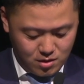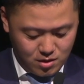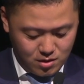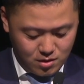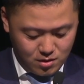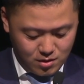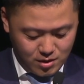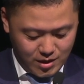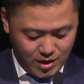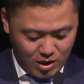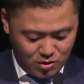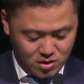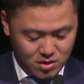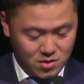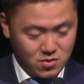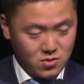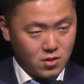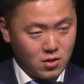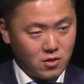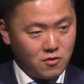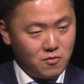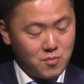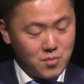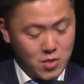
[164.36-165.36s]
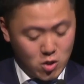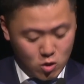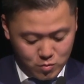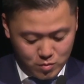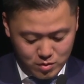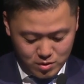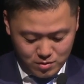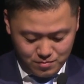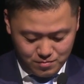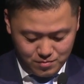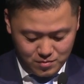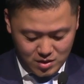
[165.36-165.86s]
characters of
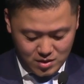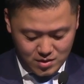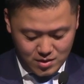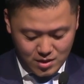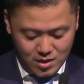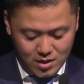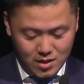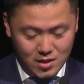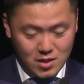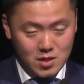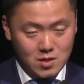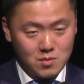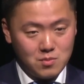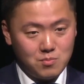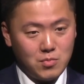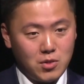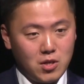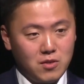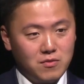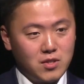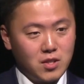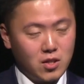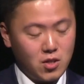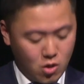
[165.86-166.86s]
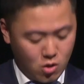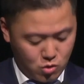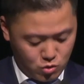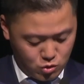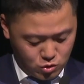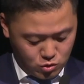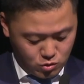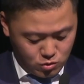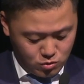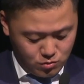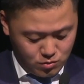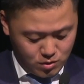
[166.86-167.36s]
Melbourne is that it is both the
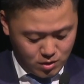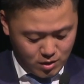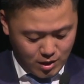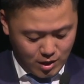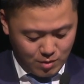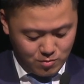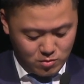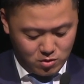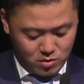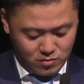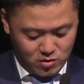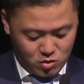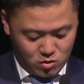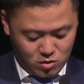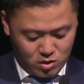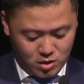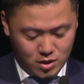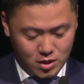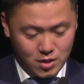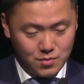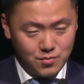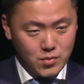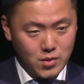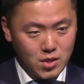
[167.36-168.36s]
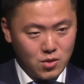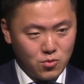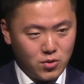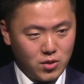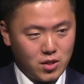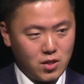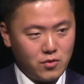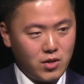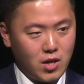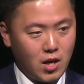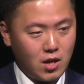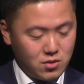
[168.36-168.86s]
cultural capital of Australia with a
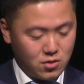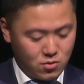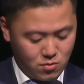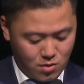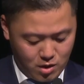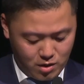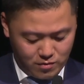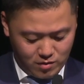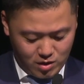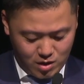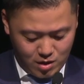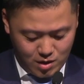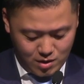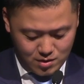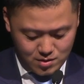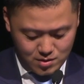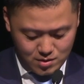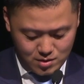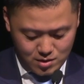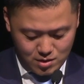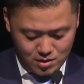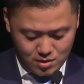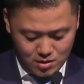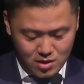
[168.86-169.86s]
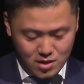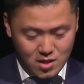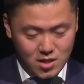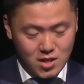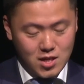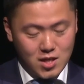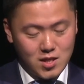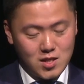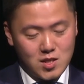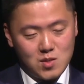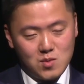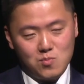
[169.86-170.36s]
thriving arts scene
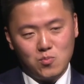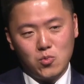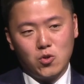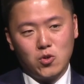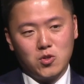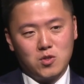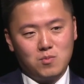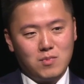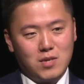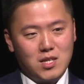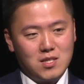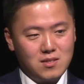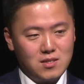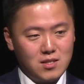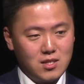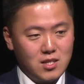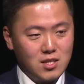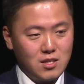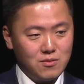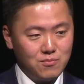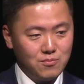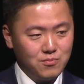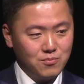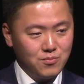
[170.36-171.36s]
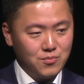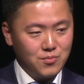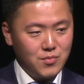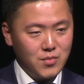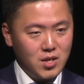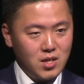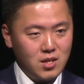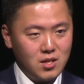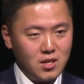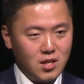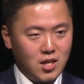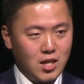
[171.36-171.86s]
and a sports mad city.
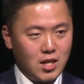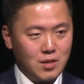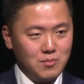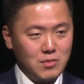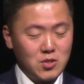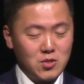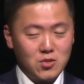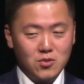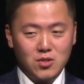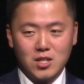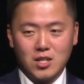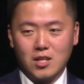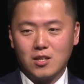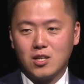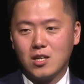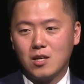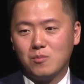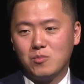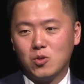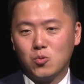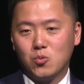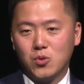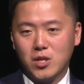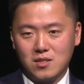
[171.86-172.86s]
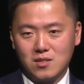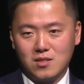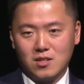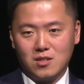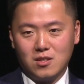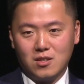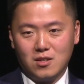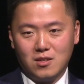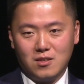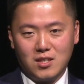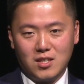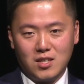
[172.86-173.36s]
It's only a couple of weeks
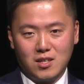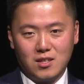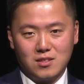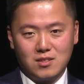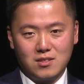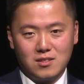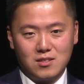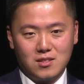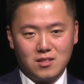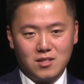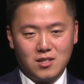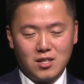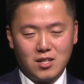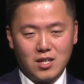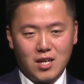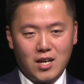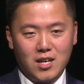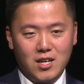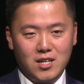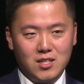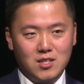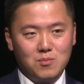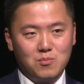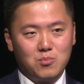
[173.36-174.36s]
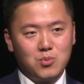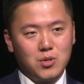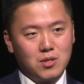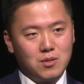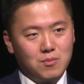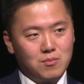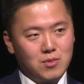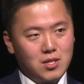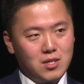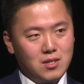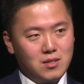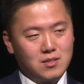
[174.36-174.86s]
ago that I had the
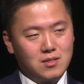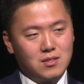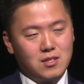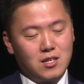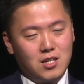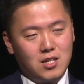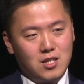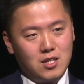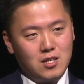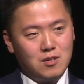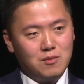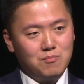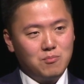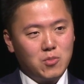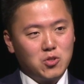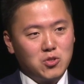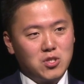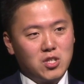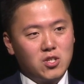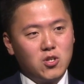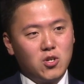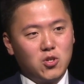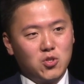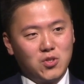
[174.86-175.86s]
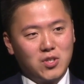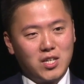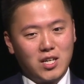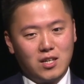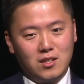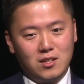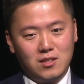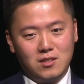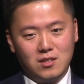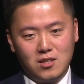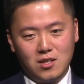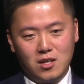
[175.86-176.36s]
Premier's Multicultural
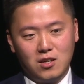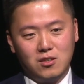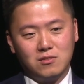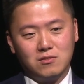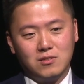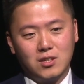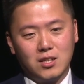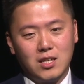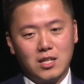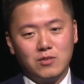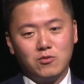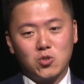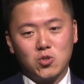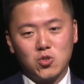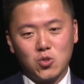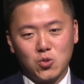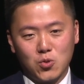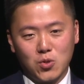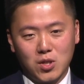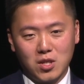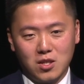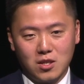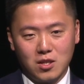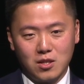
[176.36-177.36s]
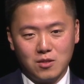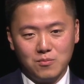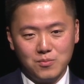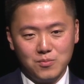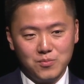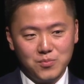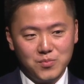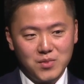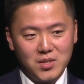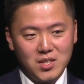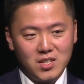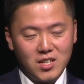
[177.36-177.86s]
Gala on level 2 here,
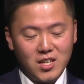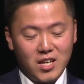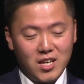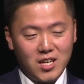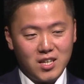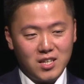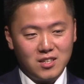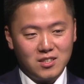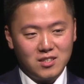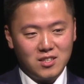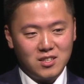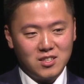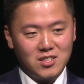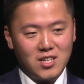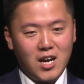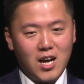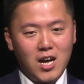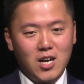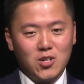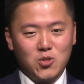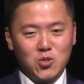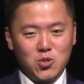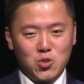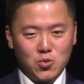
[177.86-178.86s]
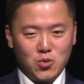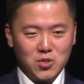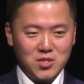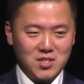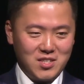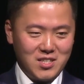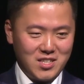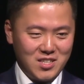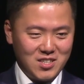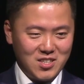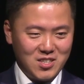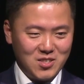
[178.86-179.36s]
and the Arnold
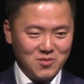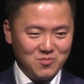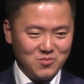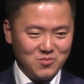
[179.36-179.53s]
Schwarzenegger